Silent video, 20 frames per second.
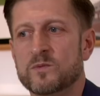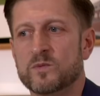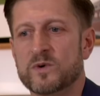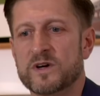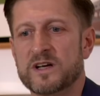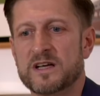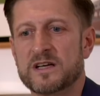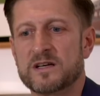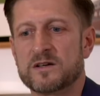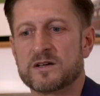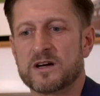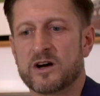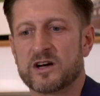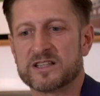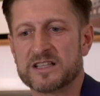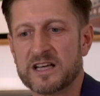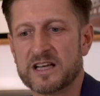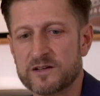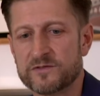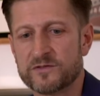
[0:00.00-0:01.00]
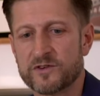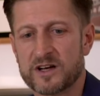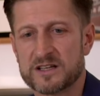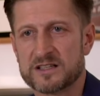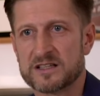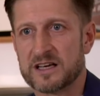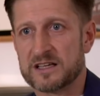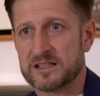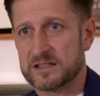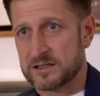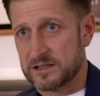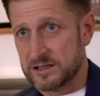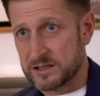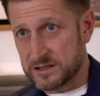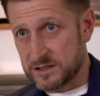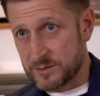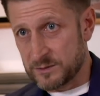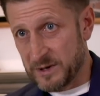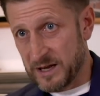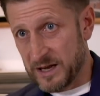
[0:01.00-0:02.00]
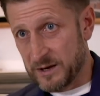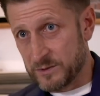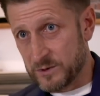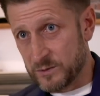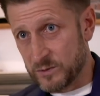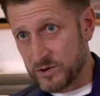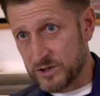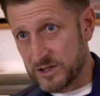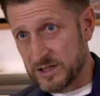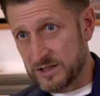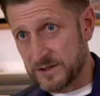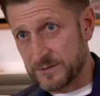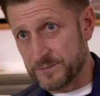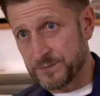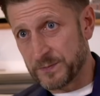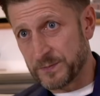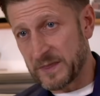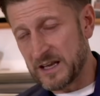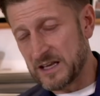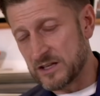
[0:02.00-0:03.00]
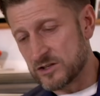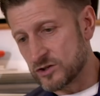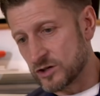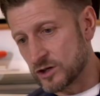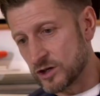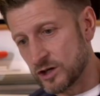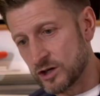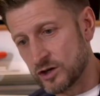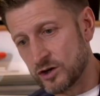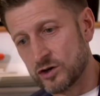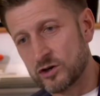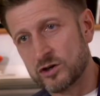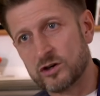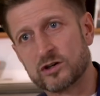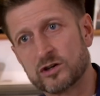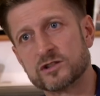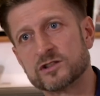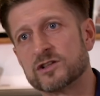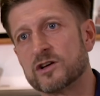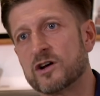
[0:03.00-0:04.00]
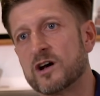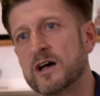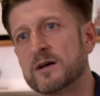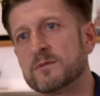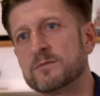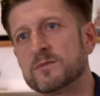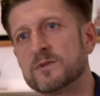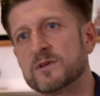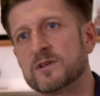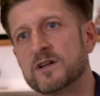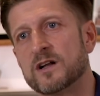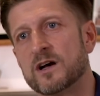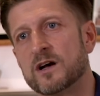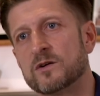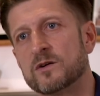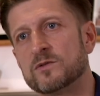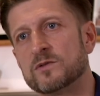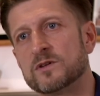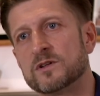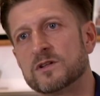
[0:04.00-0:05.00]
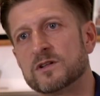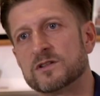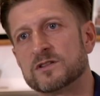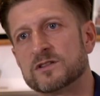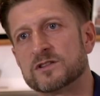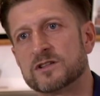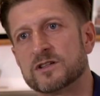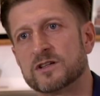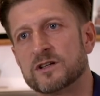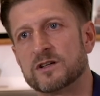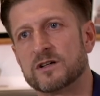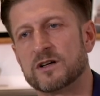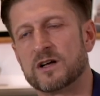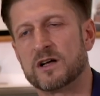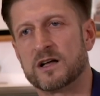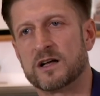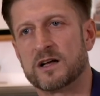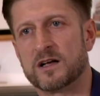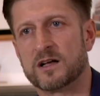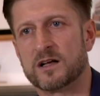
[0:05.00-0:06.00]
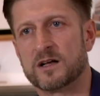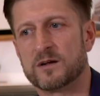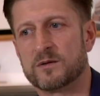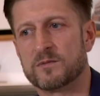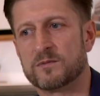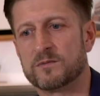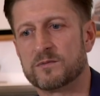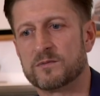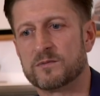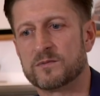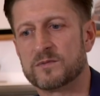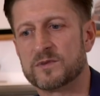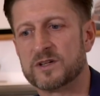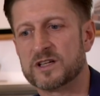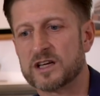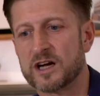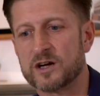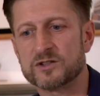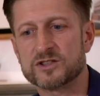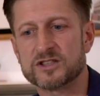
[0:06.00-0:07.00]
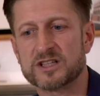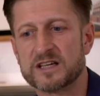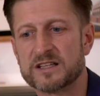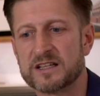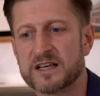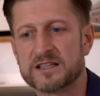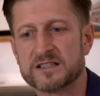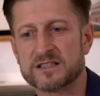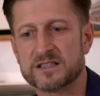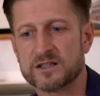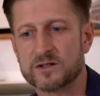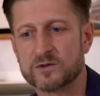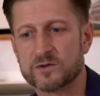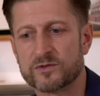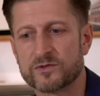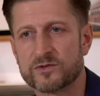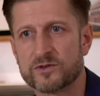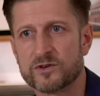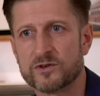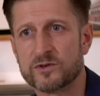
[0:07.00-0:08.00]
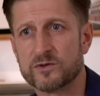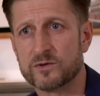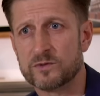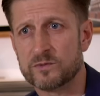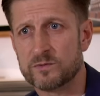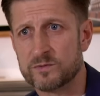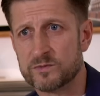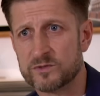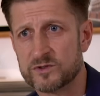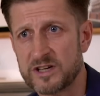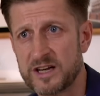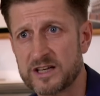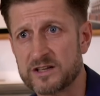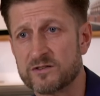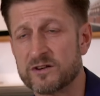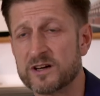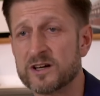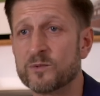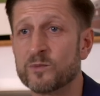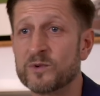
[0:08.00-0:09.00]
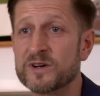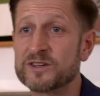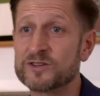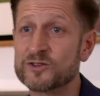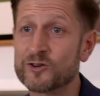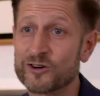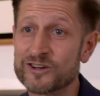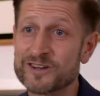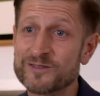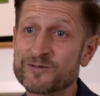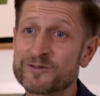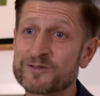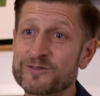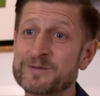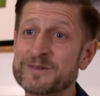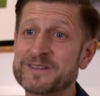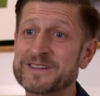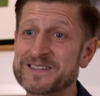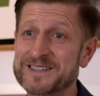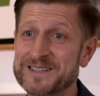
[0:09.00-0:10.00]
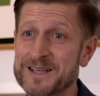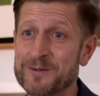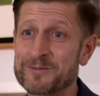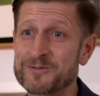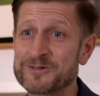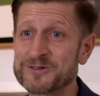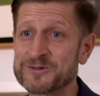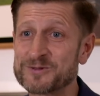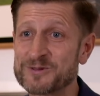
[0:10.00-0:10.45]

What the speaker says: We identified Nathan as the player we wanted. It took a long, long time, you know, to negotiate that deal through January. We'd gone in for him in the summer as